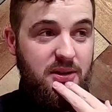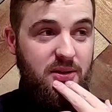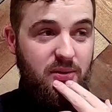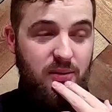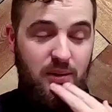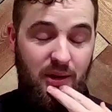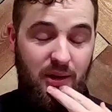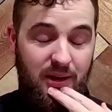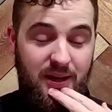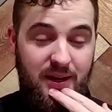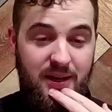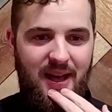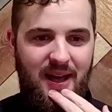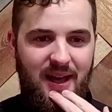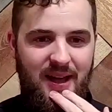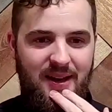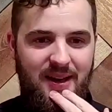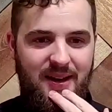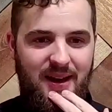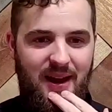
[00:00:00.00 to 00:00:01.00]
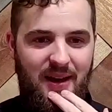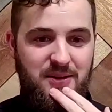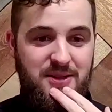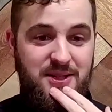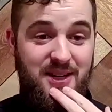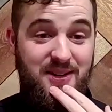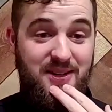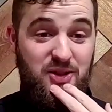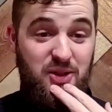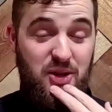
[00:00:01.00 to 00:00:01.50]
really, and I was
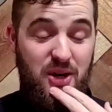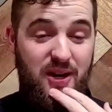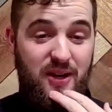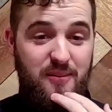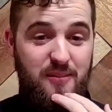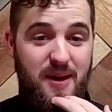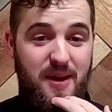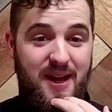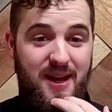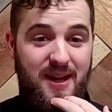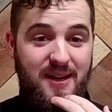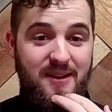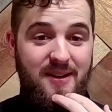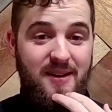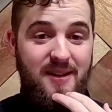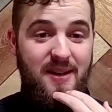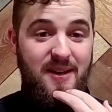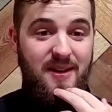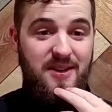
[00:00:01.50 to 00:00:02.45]
in chronic pain.